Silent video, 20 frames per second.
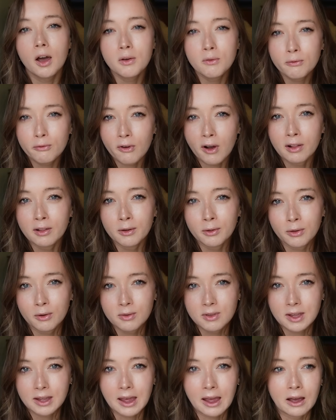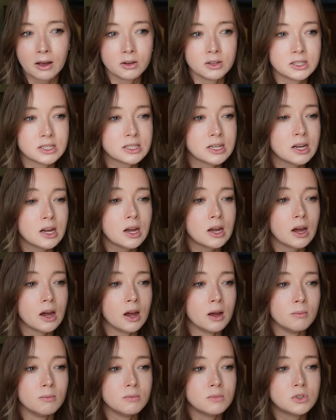unfollow those accounts.
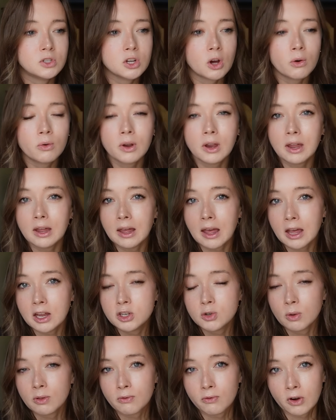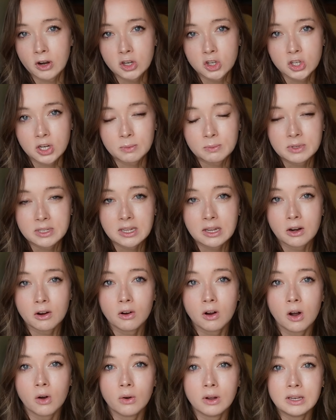Don't engage with friendships that are
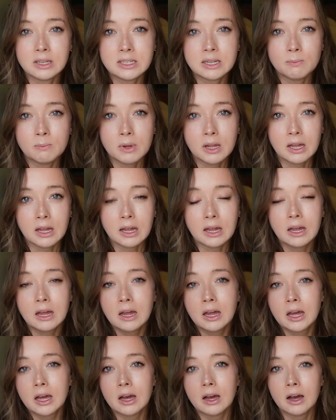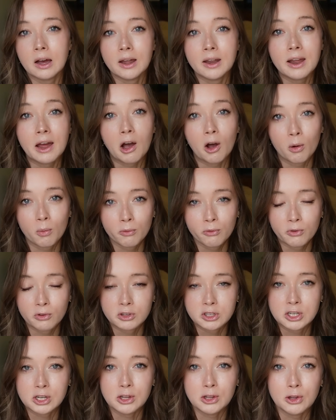going to be
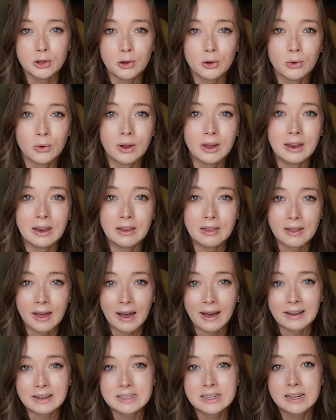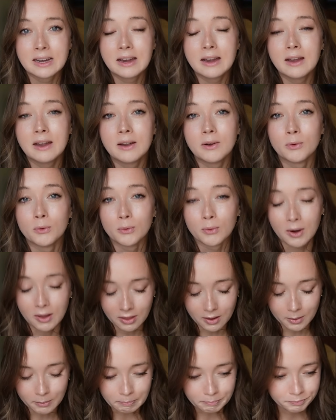unhelpful to you in that
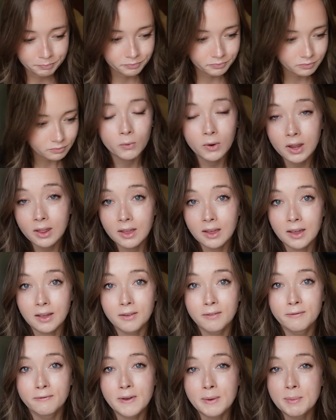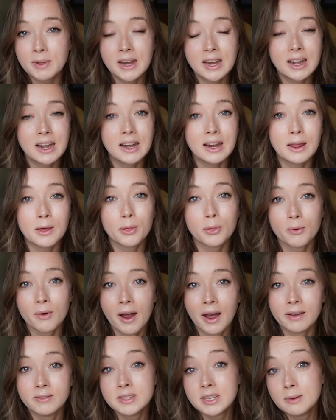rhythm. Really, femininity
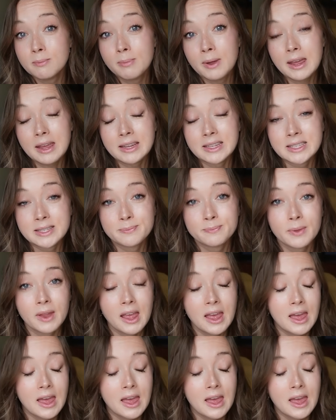thrives in peace.